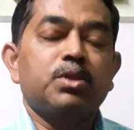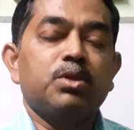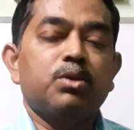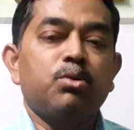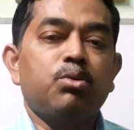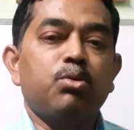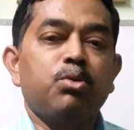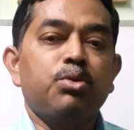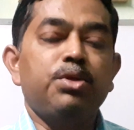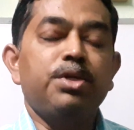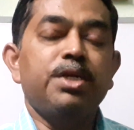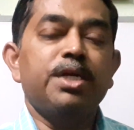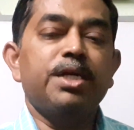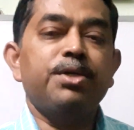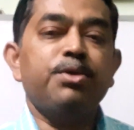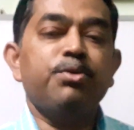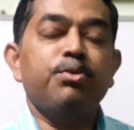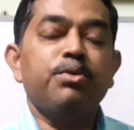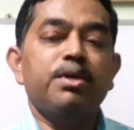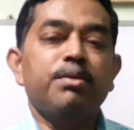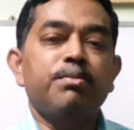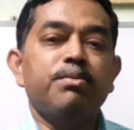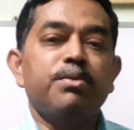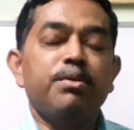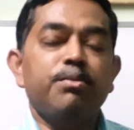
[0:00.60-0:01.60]
Good day to
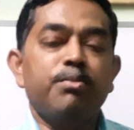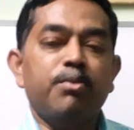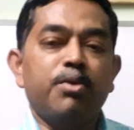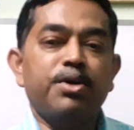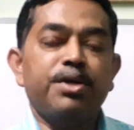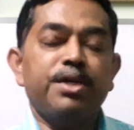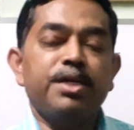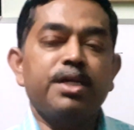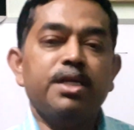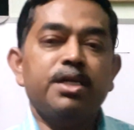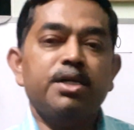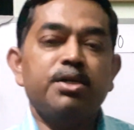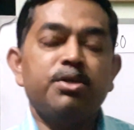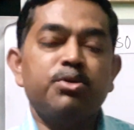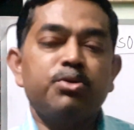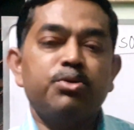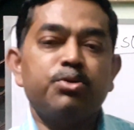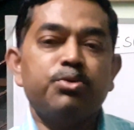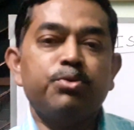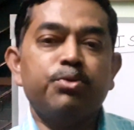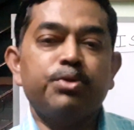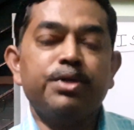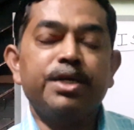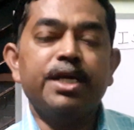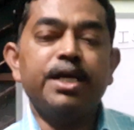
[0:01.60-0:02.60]
everybody.
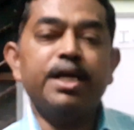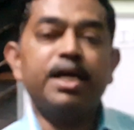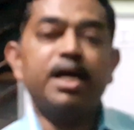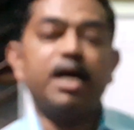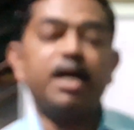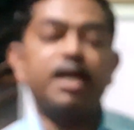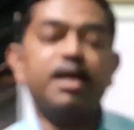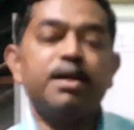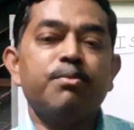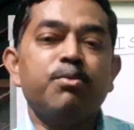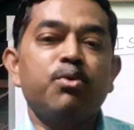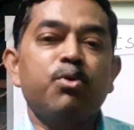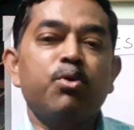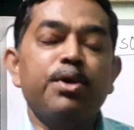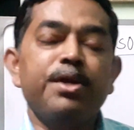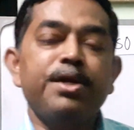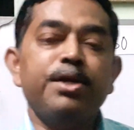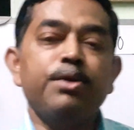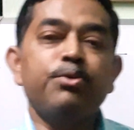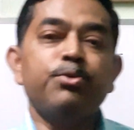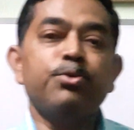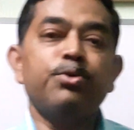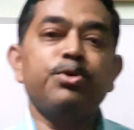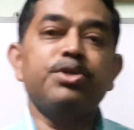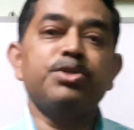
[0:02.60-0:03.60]
Today I am
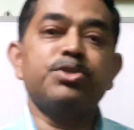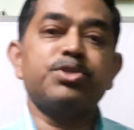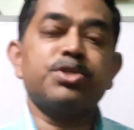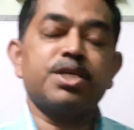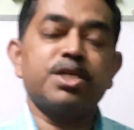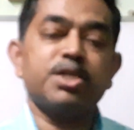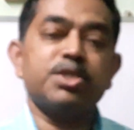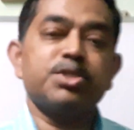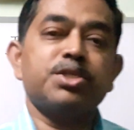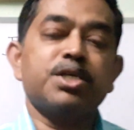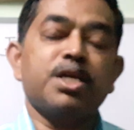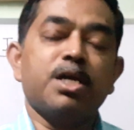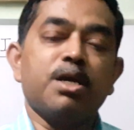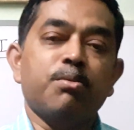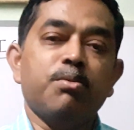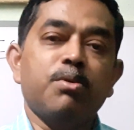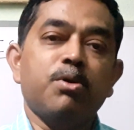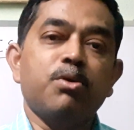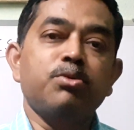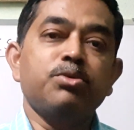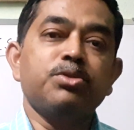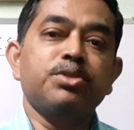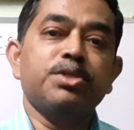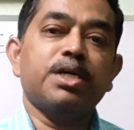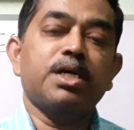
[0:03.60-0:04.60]
going to discuss
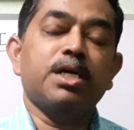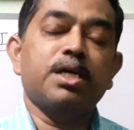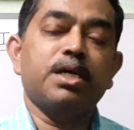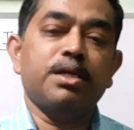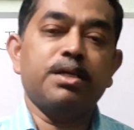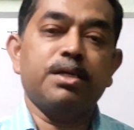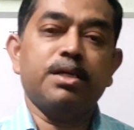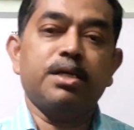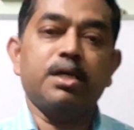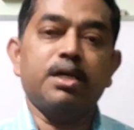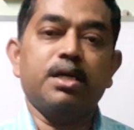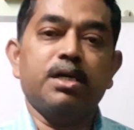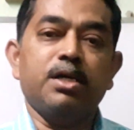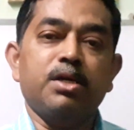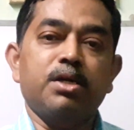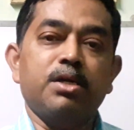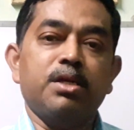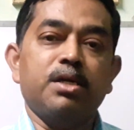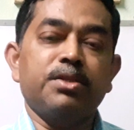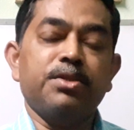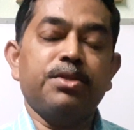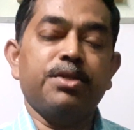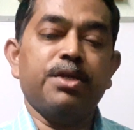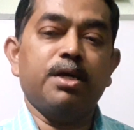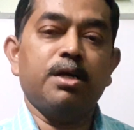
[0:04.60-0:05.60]
about
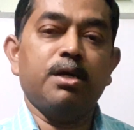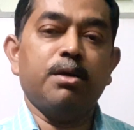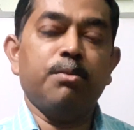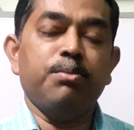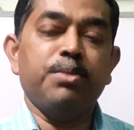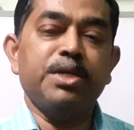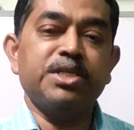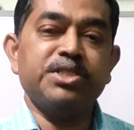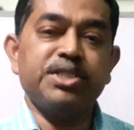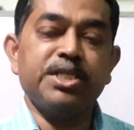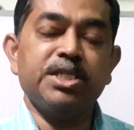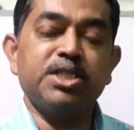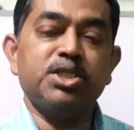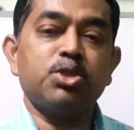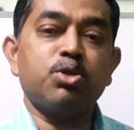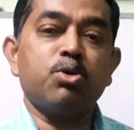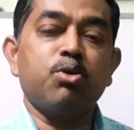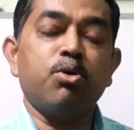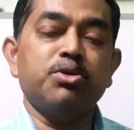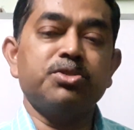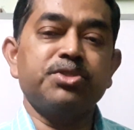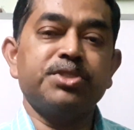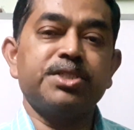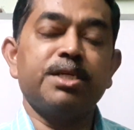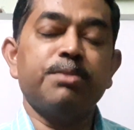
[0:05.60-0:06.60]
the basics
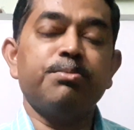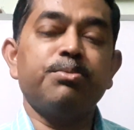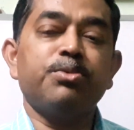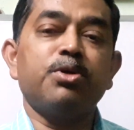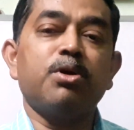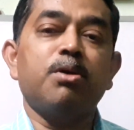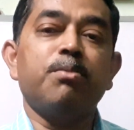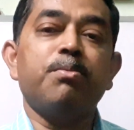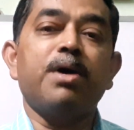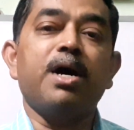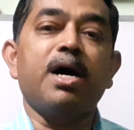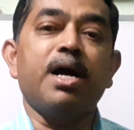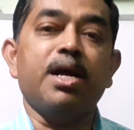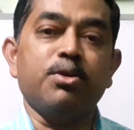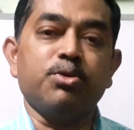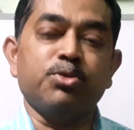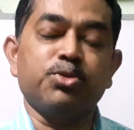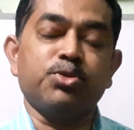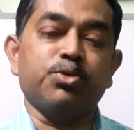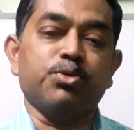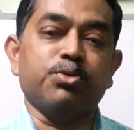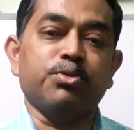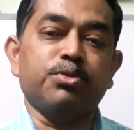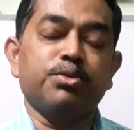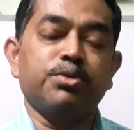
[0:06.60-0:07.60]
concept of
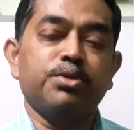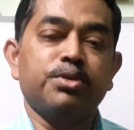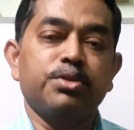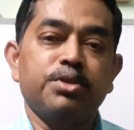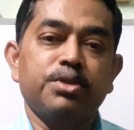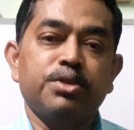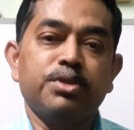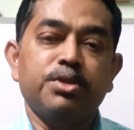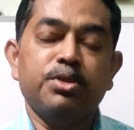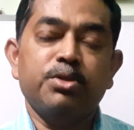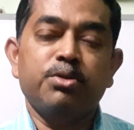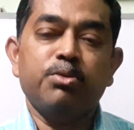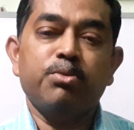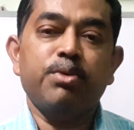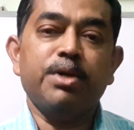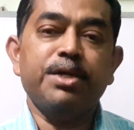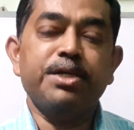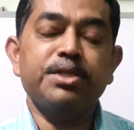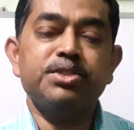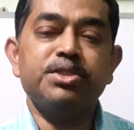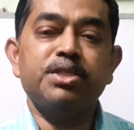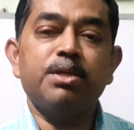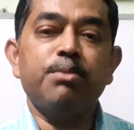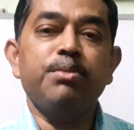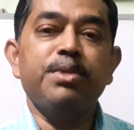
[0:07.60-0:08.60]
ISO. What
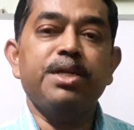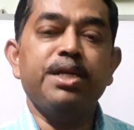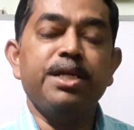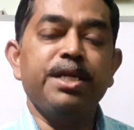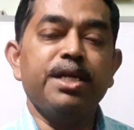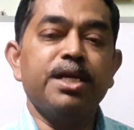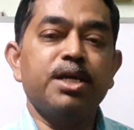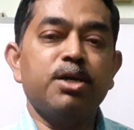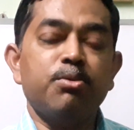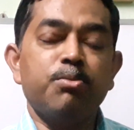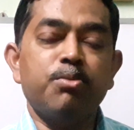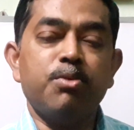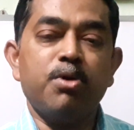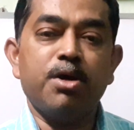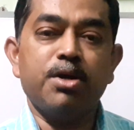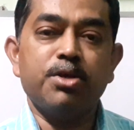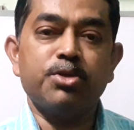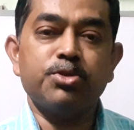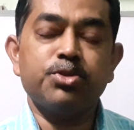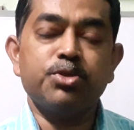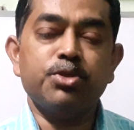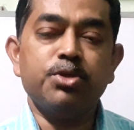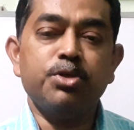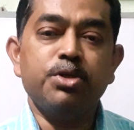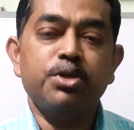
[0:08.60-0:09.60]
is the meaning of
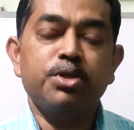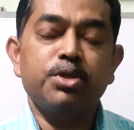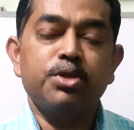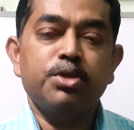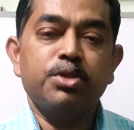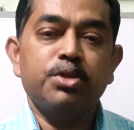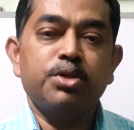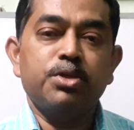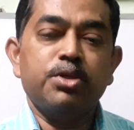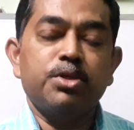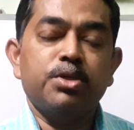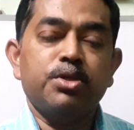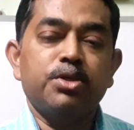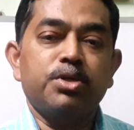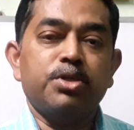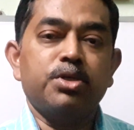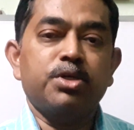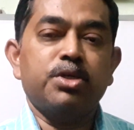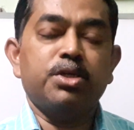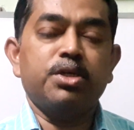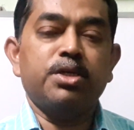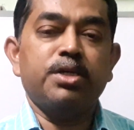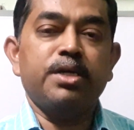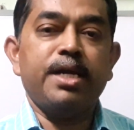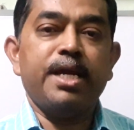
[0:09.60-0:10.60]
ISO?
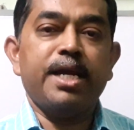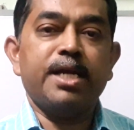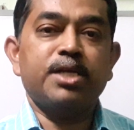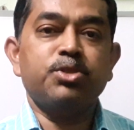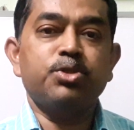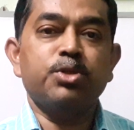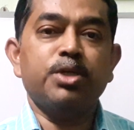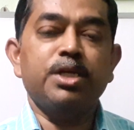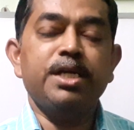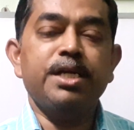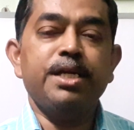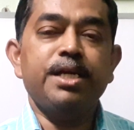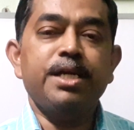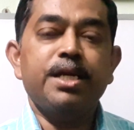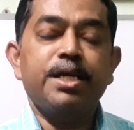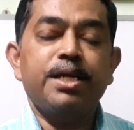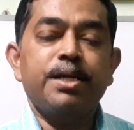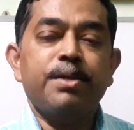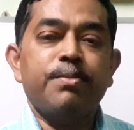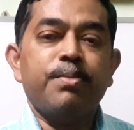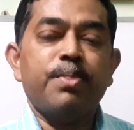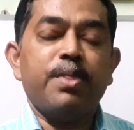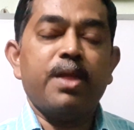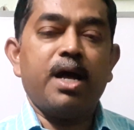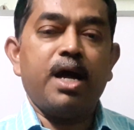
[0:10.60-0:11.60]
Actually,
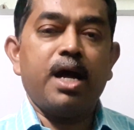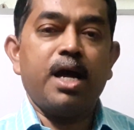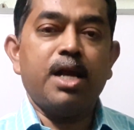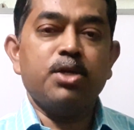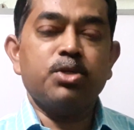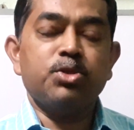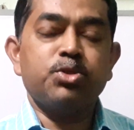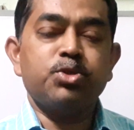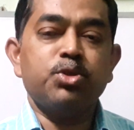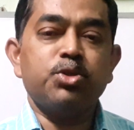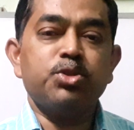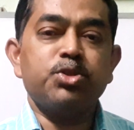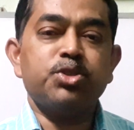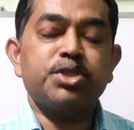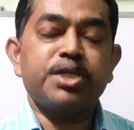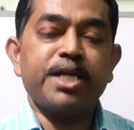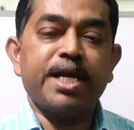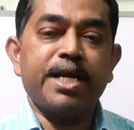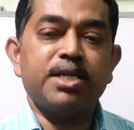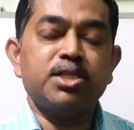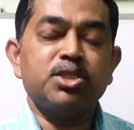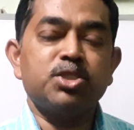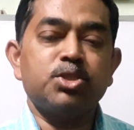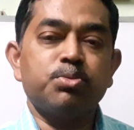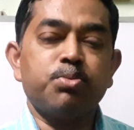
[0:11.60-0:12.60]
ISO
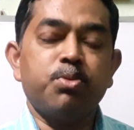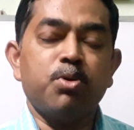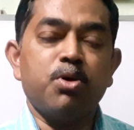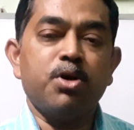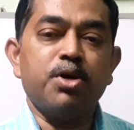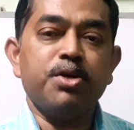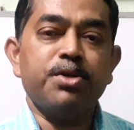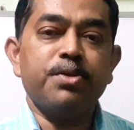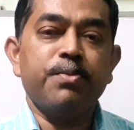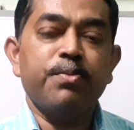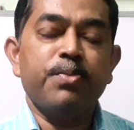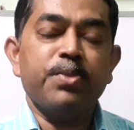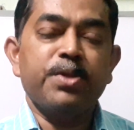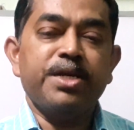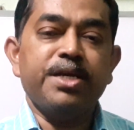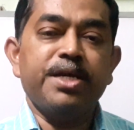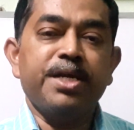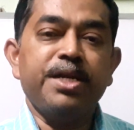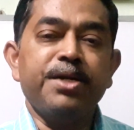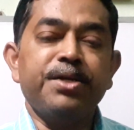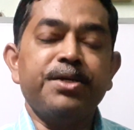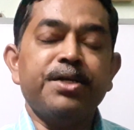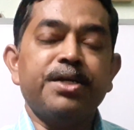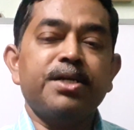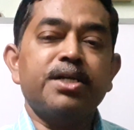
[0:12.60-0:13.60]
stands for
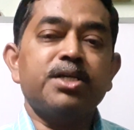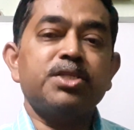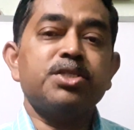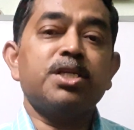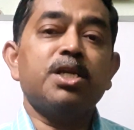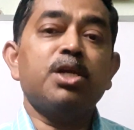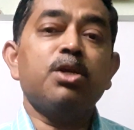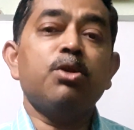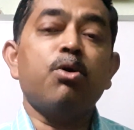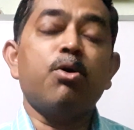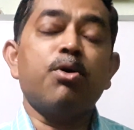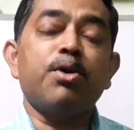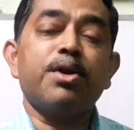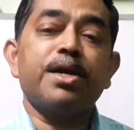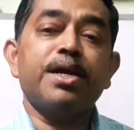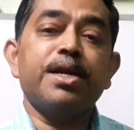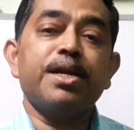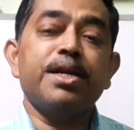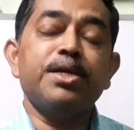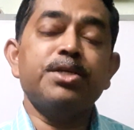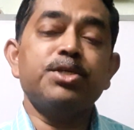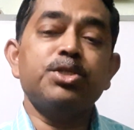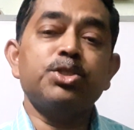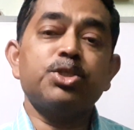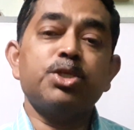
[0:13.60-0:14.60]
International
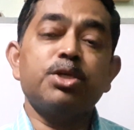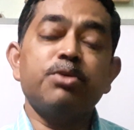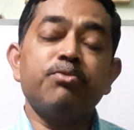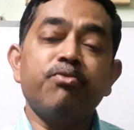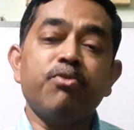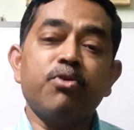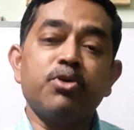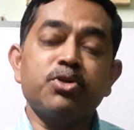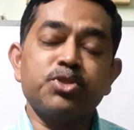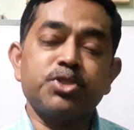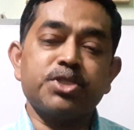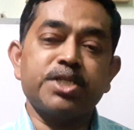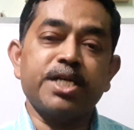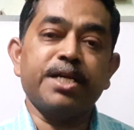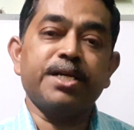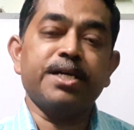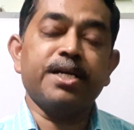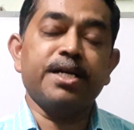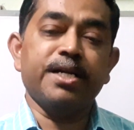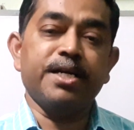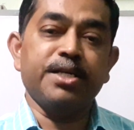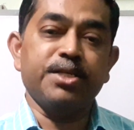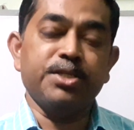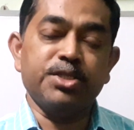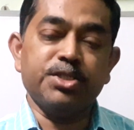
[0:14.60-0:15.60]
Organization for
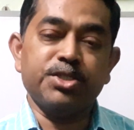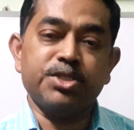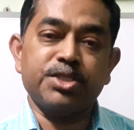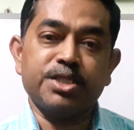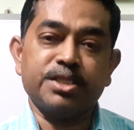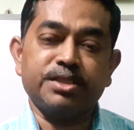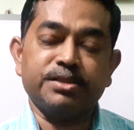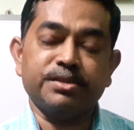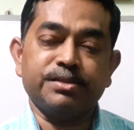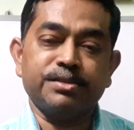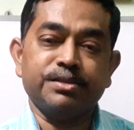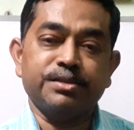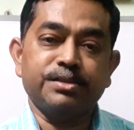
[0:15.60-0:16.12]
Standardization,